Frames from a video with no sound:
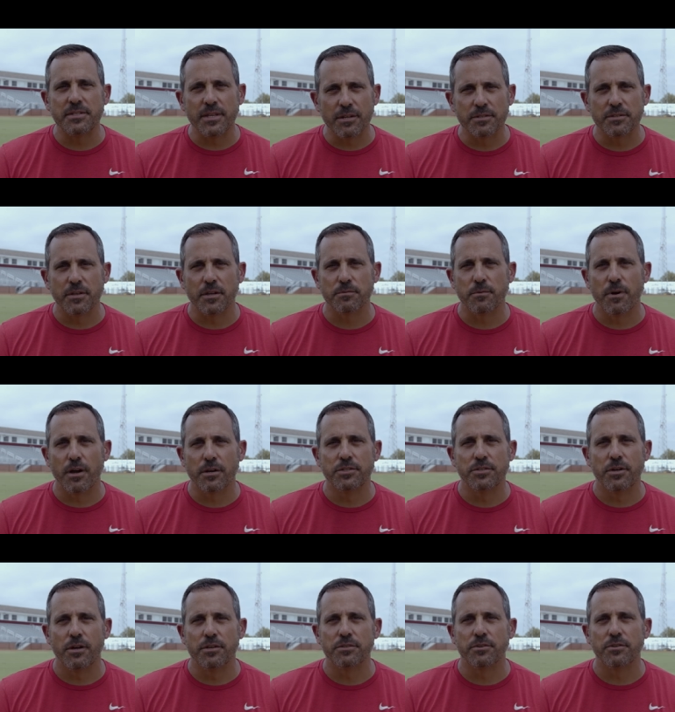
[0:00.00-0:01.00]
Stanislaus
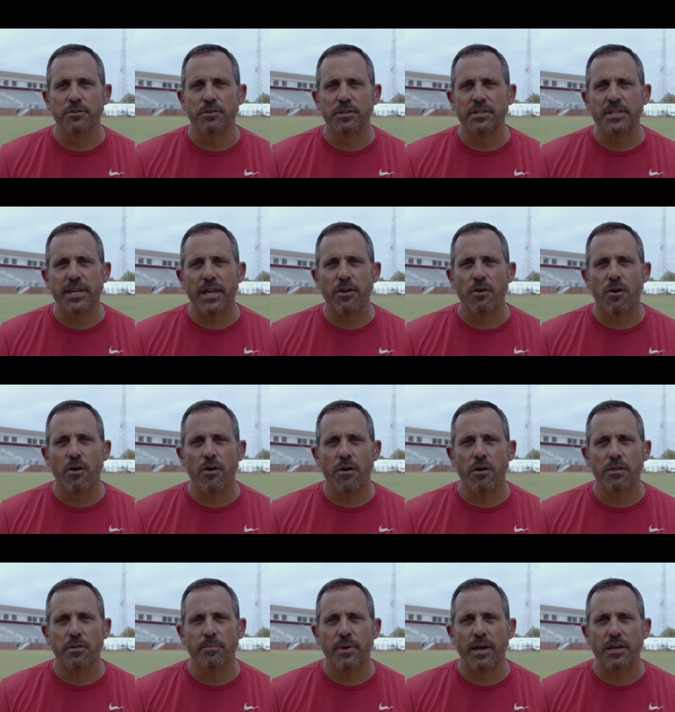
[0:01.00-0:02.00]
Rockachaws are going to take
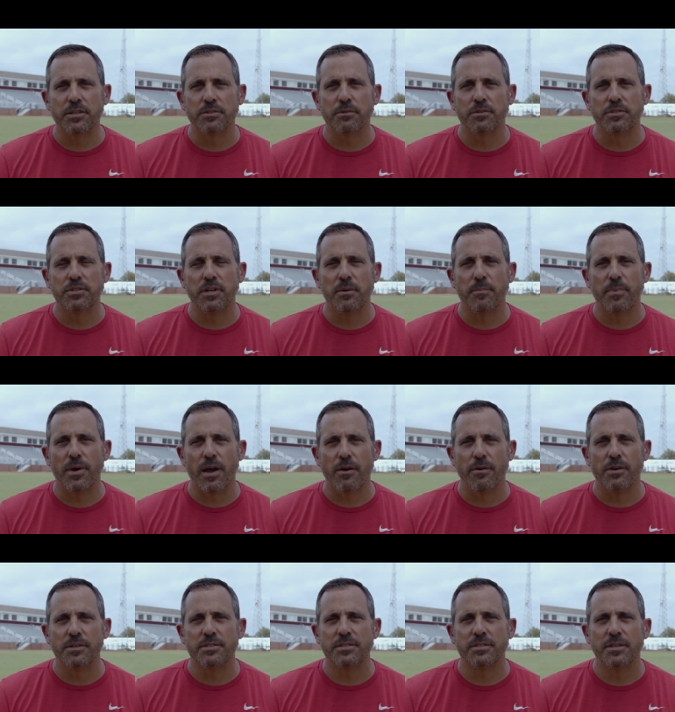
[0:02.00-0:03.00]
on the Pass Christian
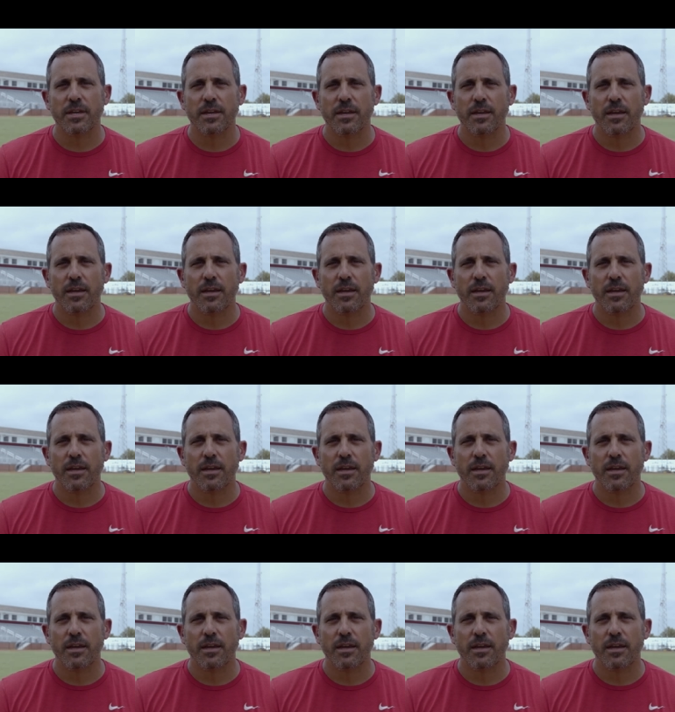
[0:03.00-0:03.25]
Pirates